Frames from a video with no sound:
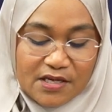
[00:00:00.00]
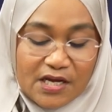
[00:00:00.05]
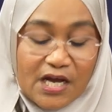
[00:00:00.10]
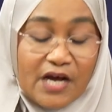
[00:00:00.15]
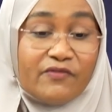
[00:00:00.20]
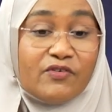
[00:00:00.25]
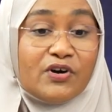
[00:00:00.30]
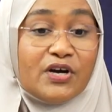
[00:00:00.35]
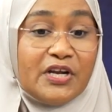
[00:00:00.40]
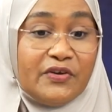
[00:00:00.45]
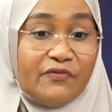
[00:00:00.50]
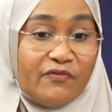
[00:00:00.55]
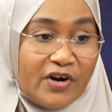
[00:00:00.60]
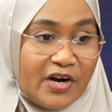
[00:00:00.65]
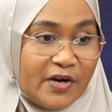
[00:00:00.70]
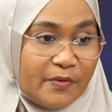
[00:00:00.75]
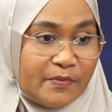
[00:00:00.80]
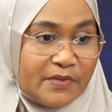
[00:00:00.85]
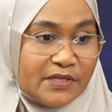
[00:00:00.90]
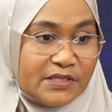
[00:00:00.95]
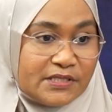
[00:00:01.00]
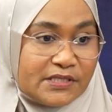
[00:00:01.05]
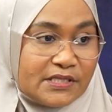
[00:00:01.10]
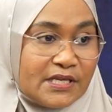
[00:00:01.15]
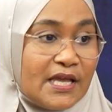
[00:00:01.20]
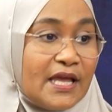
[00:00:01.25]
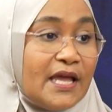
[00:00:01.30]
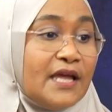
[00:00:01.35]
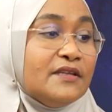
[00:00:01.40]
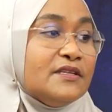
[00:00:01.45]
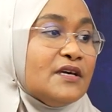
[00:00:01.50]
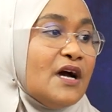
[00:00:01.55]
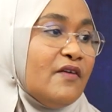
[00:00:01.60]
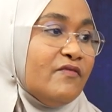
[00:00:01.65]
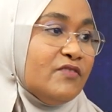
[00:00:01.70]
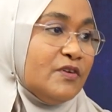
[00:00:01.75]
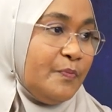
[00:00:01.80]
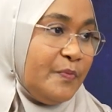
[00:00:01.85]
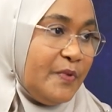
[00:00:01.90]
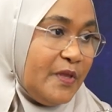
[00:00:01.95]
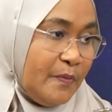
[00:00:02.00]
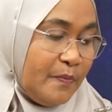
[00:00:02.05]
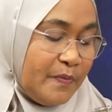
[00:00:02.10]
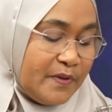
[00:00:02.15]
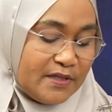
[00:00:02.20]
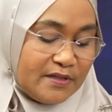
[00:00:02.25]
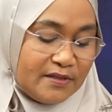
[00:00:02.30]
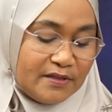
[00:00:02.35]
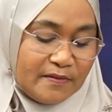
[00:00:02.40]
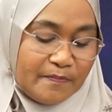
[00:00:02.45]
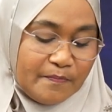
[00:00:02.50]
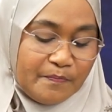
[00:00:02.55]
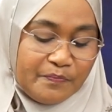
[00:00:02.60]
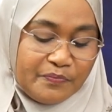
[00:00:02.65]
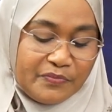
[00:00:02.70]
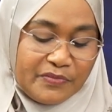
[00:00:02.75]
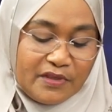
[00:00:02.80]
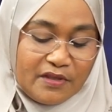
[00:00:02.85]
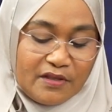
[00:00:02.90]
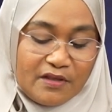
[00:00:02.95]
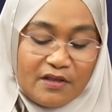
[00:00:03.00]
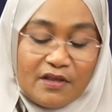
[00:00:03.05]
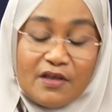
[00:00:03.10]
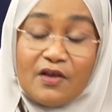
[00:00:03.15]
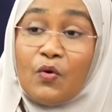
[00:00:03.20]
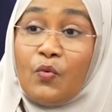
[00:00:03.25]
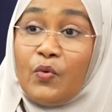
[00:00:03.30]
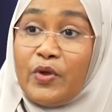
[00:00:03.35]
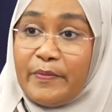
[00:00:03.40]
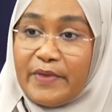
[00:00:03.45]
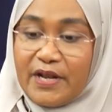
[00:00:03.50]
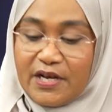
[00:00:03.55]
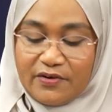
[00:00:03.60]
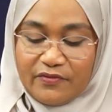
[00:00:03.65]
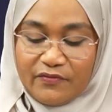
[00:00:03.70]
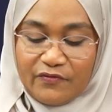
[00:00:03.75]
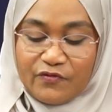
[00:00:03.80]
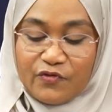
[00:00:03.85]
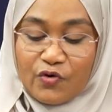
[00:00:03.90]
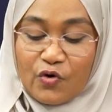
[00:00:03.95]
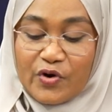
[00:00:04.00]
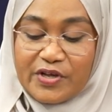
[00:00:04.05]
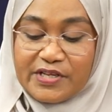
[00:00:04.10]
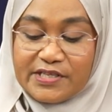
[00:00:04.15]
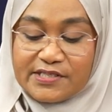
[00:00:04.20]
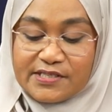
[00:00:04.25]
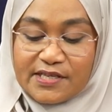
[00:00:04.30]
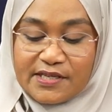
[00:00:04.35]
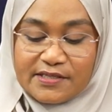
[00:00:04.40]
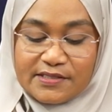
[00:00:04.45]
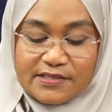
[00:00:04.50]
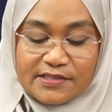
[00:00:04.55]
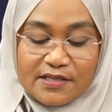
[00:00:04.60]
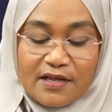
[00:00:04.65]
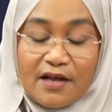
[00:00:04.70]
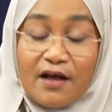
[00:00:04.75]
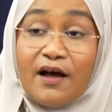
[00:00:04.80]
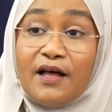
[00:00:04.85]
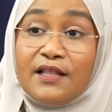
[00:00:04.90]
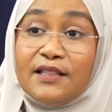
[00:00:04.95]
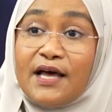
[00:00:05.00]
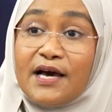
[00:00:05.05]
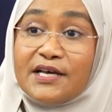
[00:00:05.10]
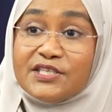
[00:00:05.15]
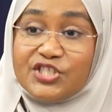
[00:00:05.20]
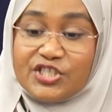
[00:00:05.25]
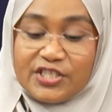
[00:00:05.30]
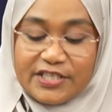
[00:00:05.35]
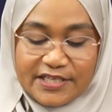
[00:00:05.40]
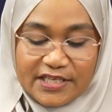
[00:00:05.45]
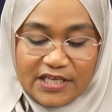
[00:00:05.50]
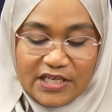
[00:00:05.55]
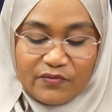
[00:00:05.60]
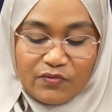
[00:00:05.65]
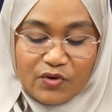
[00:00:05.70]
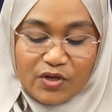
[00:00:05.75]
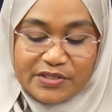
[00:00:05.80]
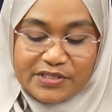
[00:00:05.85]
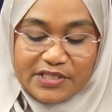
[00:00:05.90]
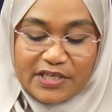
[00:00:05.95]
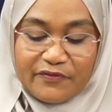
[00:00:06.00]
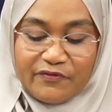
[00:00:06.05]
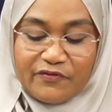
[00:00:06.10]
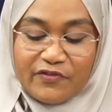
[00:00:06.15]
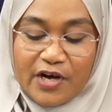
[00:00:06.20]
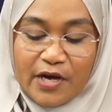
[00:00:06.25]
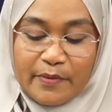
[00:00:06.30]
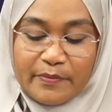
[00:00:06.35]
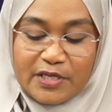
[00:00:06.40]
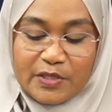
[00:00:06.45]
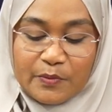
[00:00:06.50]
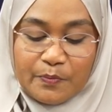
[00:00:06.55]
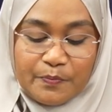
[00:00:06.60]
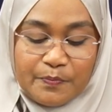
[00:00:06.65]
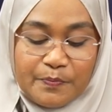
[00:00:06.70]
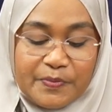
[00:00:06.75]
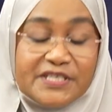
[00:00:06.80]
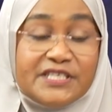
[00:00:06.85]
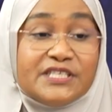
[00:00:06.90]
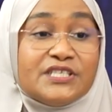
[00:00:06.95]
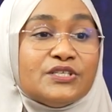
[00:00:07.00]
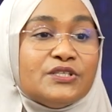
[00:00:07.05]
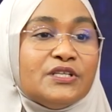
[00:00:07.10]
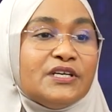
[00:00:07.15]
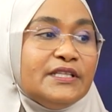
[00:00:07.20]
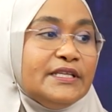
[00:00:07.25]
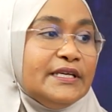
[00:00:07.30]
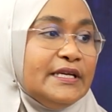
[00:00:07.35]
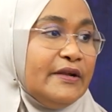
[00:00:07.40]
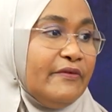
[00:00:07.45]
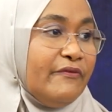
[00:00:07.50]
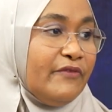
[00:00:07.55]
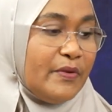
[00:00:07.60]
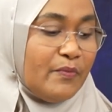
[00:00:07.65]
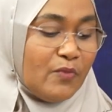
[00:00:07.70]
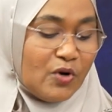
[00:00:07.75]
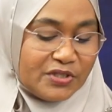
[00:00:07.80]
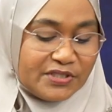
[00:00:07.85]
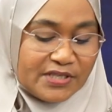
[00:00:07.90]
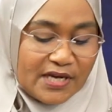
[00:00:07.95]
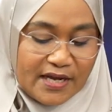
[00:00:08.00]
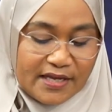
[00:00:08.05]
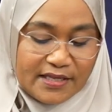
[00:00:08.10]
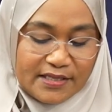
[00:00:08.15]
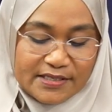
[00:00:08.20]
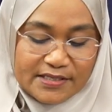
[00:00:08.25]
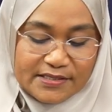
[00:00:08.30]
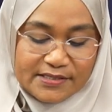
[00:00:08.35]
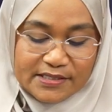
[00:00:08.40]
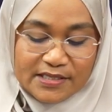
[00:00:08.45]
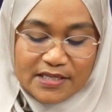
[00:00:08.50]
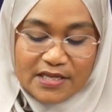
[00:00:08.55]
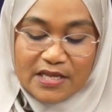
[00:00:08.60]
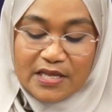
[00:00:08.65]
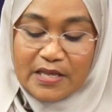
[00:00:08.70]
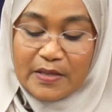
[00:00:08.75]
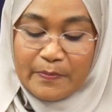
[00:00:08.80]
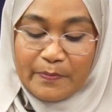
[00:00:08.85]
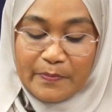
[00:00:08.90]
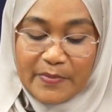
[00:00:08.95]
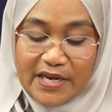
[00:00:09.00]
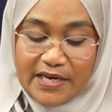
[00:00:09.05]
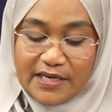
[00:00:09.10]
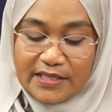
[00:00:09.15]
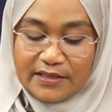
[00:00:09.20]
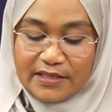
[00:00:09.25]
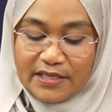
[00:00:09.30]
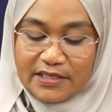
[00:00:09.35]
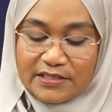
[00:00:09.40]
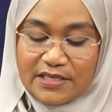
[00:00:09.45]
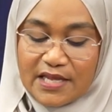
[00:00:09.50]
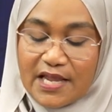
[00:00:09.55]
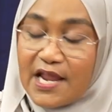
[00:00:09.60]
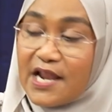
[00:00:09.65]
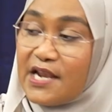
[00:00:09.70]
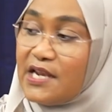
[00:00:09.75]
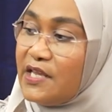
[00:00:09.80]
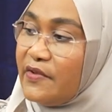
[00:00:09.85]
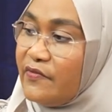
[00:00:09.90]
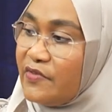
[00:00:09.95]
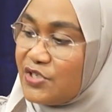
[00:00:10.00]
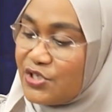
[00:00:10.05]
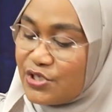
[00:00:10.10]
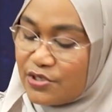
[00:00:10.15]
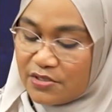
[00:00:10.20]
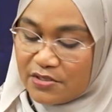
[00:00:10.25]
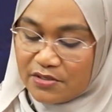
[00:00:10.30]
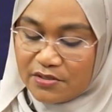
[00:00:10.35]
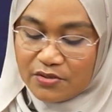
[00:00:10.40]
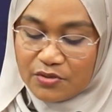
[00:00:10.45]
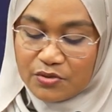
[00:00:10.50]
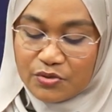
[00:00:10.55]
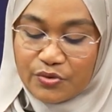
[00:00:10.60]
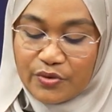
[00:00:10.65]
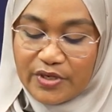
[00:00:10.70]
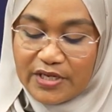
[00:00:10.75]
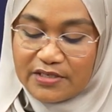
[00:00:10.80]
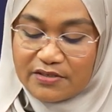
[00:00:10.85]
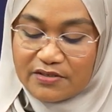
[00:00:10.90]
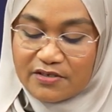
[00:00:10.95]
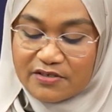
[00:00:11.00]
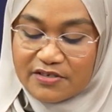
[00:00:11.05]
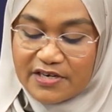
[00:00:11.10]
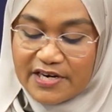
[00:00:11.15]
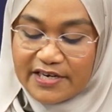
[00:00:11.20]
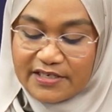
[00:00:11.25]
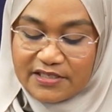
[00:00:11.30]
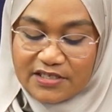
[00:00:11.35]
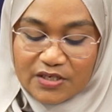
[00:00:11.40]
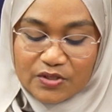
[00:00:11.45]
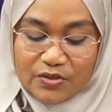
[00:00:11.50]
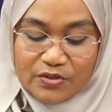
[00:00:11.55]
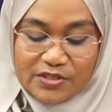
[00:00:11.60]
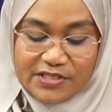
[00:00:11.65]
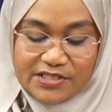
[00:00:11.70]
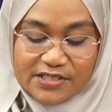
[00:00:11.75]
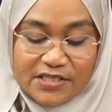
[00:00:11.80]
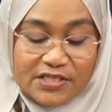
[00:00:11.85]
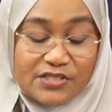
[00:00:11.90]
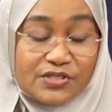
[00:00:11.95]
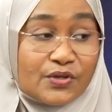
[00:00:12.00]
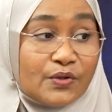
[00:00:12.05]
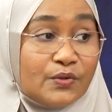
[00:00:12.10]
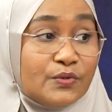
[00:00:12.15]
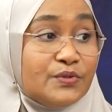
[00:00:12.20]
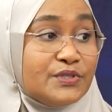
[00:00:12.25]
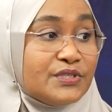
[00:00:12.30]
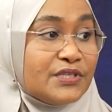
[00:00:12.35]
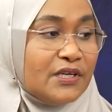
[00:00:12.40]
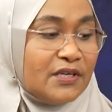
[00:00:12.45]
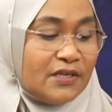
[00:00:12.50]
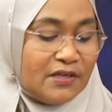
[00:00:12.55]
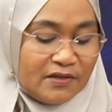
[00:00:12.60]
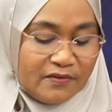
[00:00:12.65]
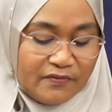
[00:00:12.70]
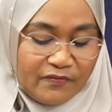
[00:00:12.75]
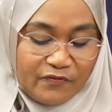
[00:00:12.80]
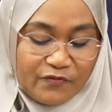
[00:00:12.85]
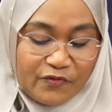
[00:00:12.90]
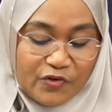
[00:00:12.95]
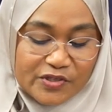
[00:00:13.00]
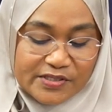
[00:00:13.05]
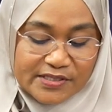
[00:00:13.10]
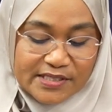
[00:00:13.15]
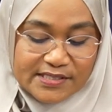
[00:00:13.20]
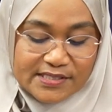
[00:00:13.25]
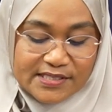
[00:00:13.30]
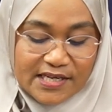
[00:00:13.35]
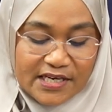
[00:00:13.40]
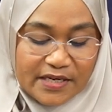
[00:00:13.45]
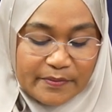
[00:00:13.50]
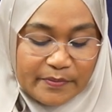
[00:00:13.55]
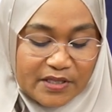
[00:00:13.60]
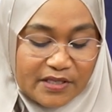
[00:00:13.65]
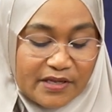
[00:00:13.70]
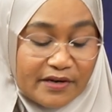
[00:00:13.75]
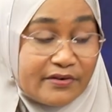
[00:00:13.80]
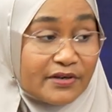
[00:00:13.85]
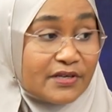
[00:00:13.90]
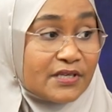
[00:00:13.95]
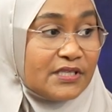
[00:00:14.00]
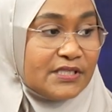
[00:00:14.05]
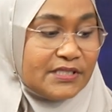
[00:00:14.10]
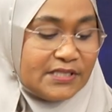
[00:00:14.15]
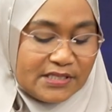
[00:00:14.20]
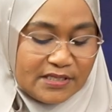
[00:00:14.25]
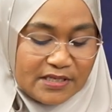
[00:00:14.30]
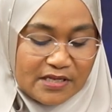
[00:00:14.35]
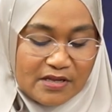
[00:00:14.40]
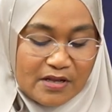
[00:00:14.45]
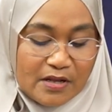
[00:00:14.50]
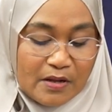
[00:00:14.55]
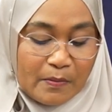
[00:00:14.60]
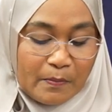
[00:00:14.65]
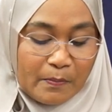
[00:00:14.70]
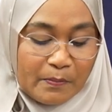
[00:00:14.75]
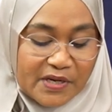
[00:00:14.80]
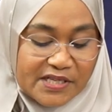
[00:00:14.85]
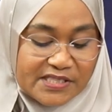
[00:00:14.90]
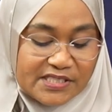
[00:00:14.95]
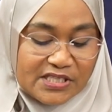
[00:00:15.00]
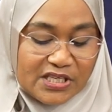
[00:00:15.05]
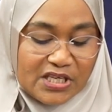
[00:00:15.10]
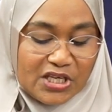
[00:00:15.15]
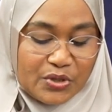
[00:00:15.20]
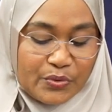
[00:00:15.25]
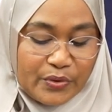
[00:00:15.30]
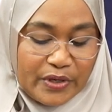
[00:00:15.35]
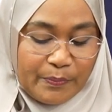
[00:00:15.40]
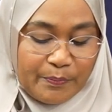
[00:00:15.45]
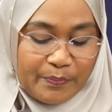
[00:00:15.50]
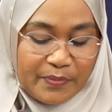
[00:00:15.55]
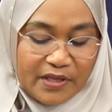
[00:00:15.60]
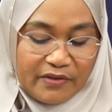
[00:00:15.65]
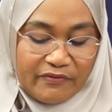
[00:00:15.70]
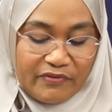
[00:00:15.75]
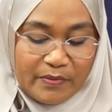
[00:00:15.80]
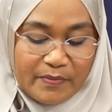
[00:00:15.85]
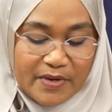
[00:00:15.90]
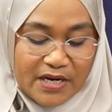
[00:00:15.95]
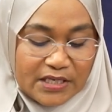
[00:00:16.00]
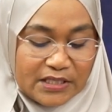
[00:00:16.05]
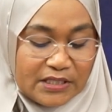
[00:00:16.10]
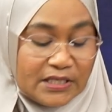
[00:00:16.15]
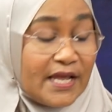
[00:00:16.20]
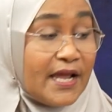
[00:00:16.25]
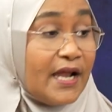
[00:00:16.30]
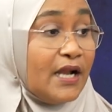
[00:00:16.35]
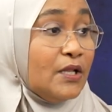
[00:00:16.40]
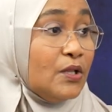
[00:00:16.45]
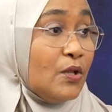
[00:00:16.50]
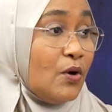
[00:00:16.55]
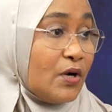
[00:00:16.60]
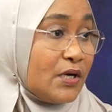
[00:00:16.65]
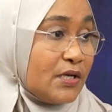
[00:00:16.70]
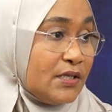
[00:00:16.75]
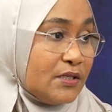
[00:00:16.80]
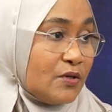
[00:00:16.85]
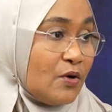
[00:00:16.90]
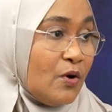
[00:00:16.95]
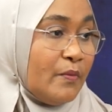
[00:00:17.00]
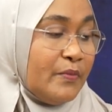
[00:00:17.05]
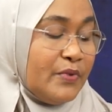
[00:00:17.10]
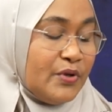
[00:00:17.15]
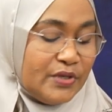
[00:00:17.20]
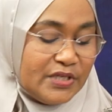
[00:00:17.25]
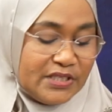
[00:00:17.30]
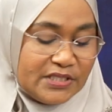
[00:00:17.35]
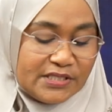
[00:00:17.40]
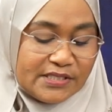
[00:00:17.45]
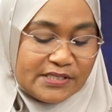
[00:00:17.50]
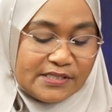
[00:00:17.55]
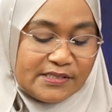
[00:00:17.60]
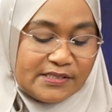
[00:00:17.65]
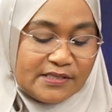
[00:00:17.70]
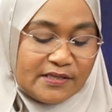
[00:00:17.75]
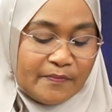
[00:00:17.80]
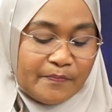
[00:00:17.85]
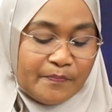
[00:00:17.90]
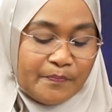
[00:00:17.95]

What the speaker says: our environment, and our people. Women, for instance, are largely involved in farming, particularly in remote islands, meaning that any vision to integrate technological solutions for sustainable agriculture must equip women and local communities.